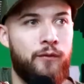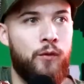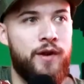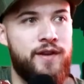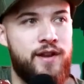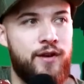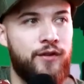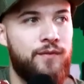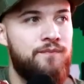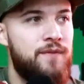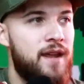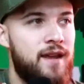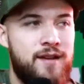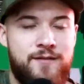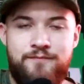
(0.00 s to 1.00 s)
void years
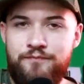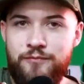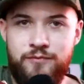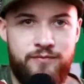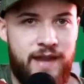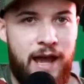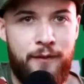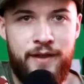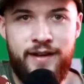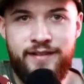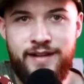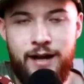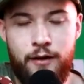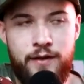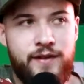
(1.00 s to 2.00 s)
now that he's
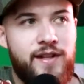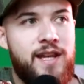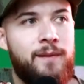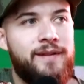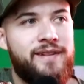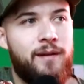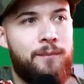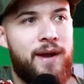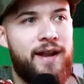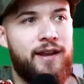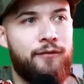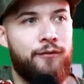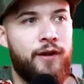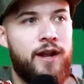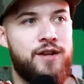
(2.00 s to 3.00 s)
not on the team he's an impending
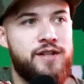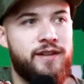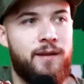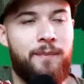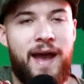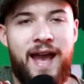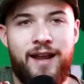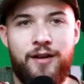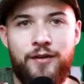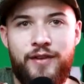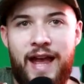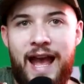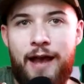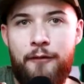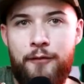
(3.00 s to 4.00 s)
free agent the packers
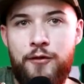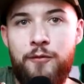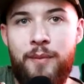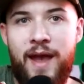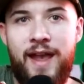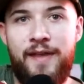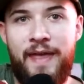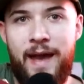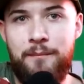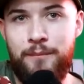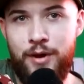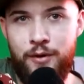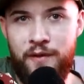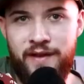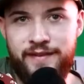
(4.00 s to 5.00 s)
have to pay that
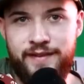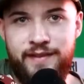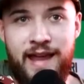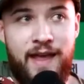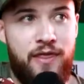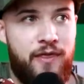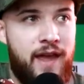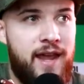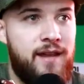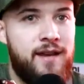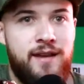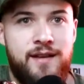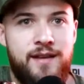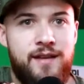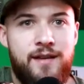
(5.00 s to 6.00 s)
bonus that they
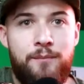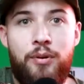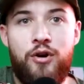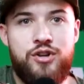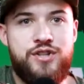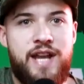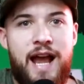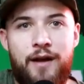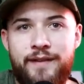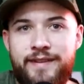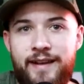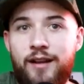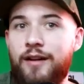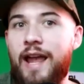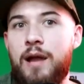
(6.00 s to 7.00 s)
pushed out and
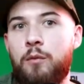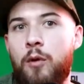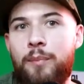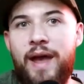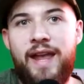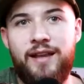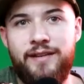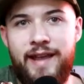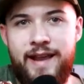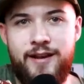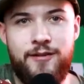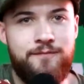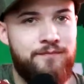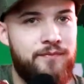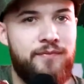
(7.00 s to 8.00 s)
said okay we'll pay it
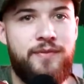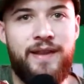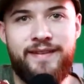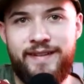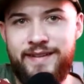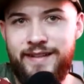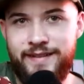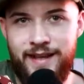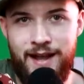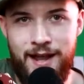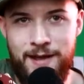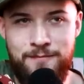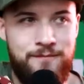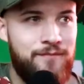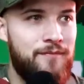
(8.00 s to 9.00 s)
later this is the
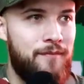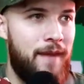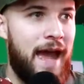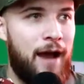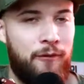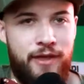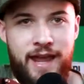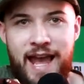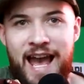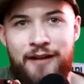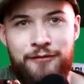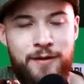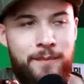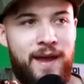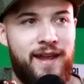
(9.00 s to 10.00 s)
time now they have
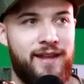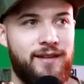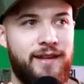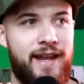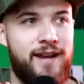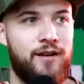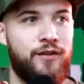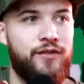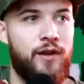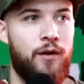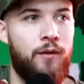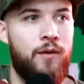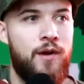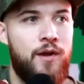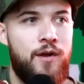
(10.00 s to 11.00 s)
to pay it later
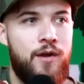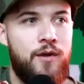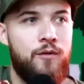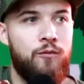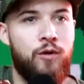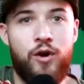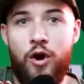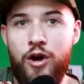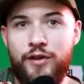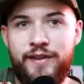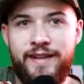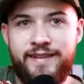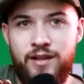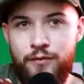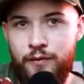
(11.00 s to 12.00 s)
so
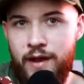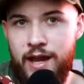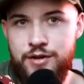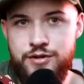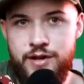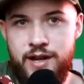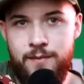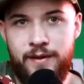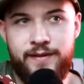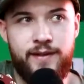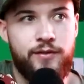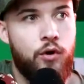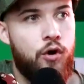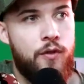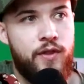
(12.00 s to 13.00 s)
regardless if Adrian Amos
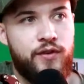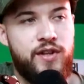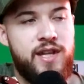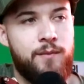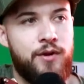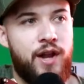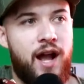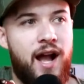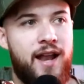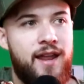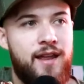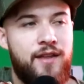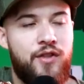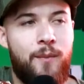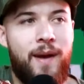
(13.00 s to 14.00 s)
is on the team or not,
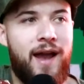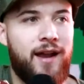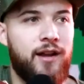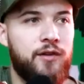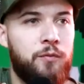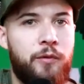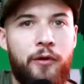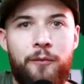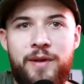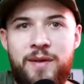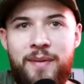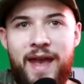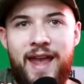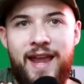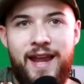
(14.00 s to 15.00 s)
the Packers will be
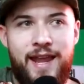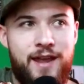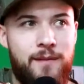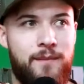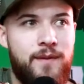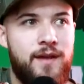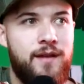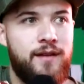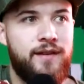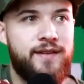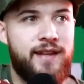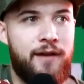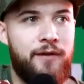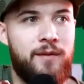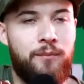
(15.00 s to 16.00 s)
paying him
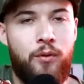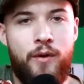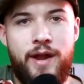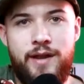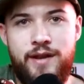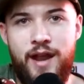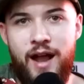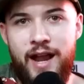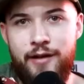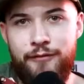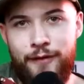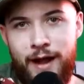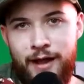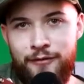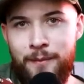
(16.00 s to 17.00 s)

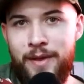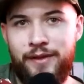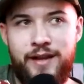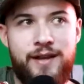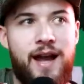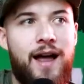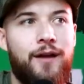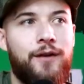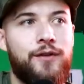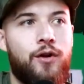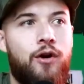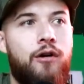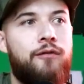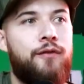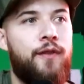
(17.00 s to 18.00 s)
$7.95 million
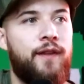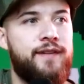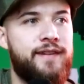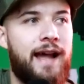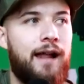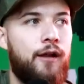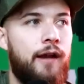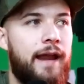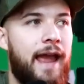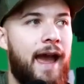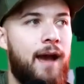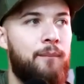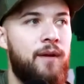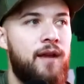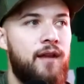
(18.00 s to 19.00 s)
off the salary
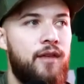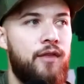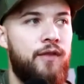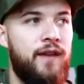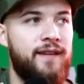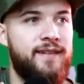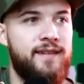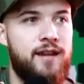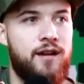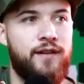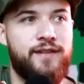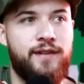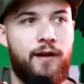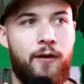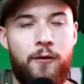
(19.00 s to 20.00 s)
cap this year.
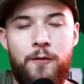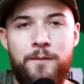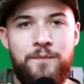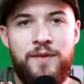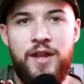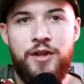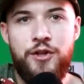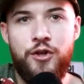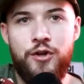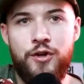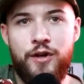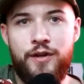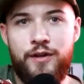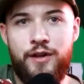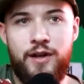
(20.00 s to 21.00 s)
So
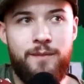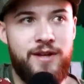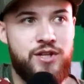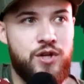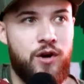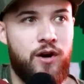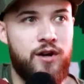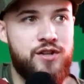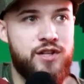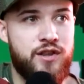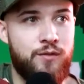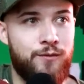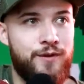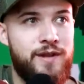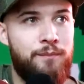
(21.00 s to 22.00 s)
you're going to be charged
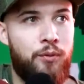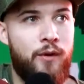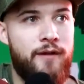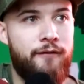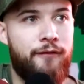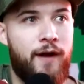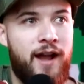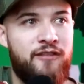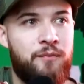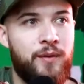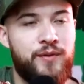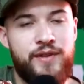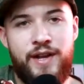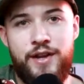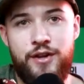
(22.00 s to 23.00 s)

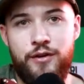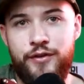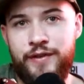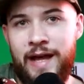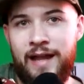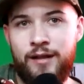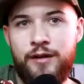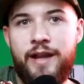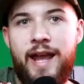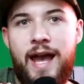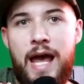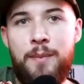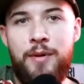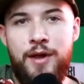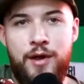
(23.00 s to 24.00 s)
3.5% of your salary
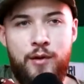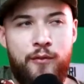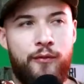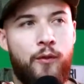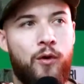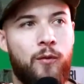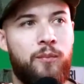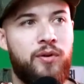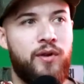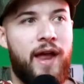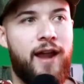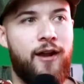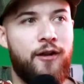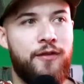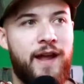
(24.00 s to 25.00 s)
cap for a
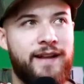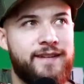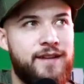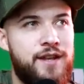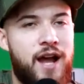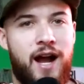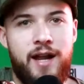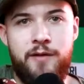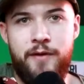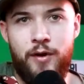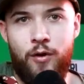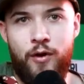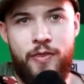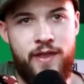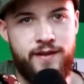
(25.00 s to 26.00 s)
player that's not even
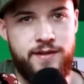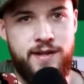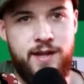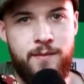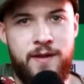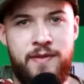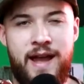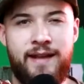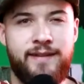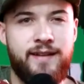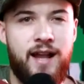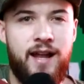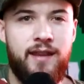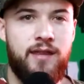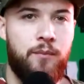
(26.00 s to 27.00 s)
on the team. And that's
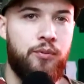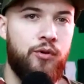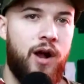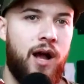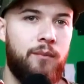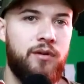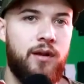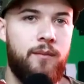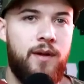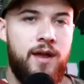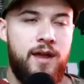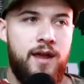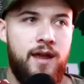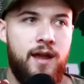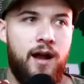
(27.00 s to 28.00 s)
kind of the problem
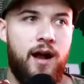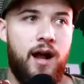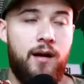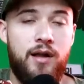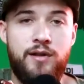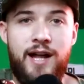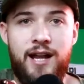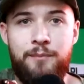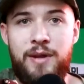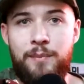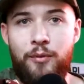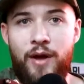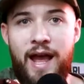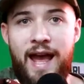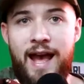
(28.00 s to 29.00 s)
uh, a lot of
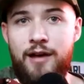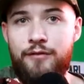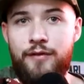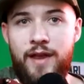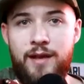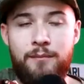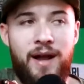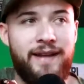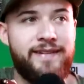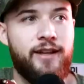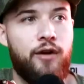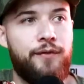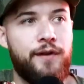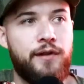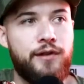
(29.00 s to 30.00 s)
people have, and
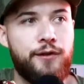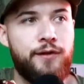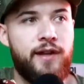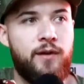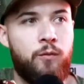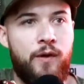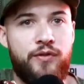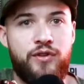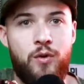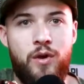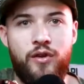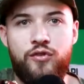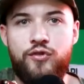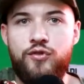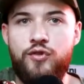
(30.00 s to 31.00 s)
myself included, with
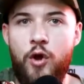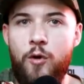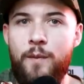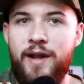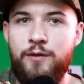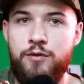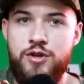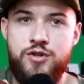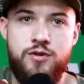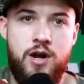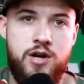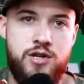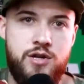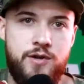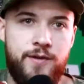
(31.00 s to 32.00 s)
doing so many
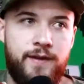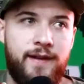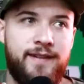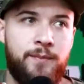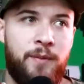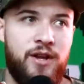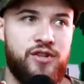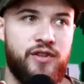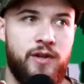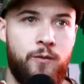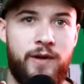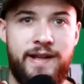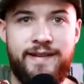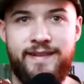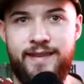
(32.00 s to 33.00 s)
restructures, especially
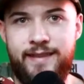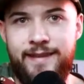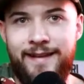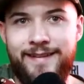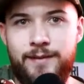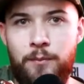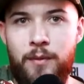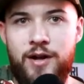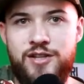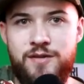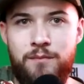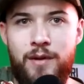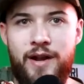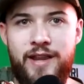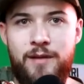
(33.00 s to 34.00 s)
when it's this much
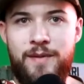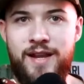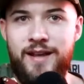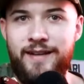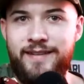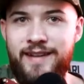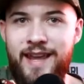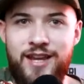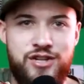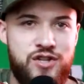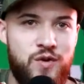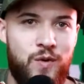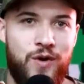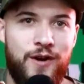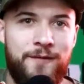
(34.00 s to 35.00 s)
money. Because, yeah,
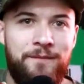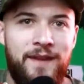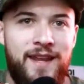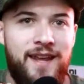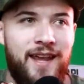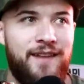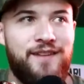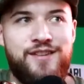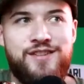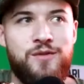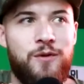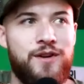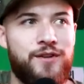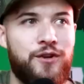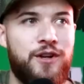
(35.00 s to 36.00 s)
sure, in the
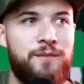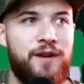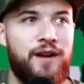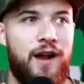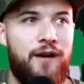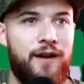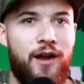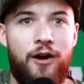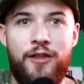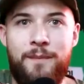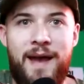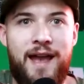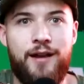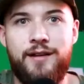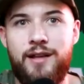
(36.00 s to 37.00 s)
short term, you're going, oh, the
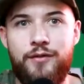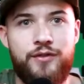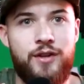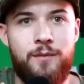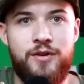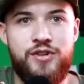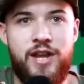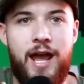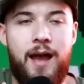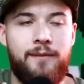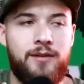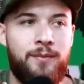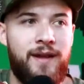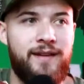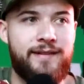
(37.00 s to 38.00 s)
Packers have so much cap
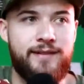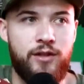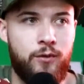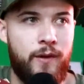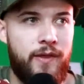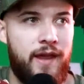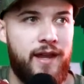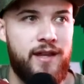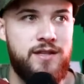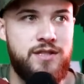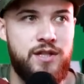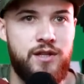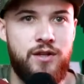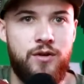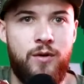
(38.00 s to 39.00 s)
space. Look what they can
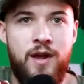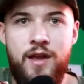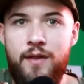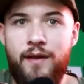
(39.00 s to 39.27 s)
do.